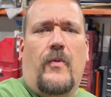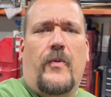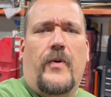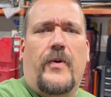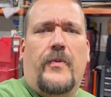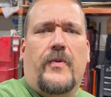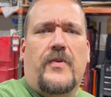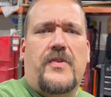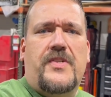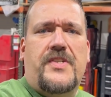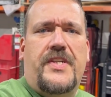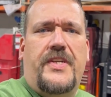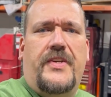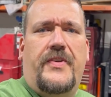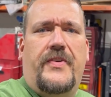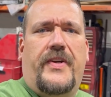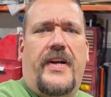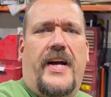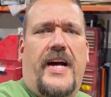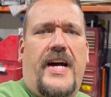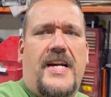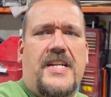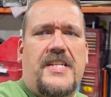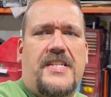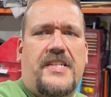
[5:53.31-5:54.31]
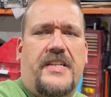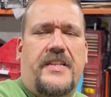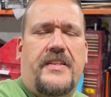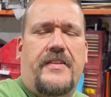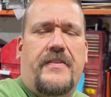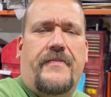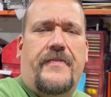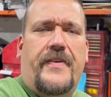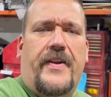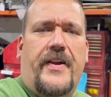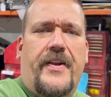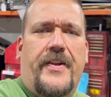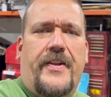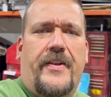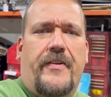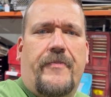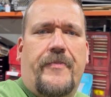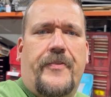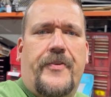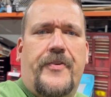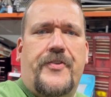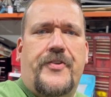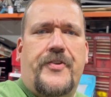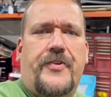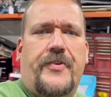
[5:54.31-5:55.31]
We will see you guys in the very near
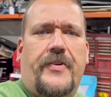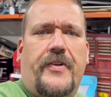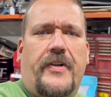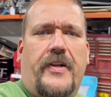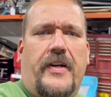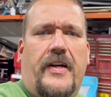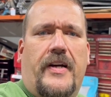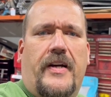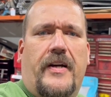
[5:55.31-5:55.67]
future,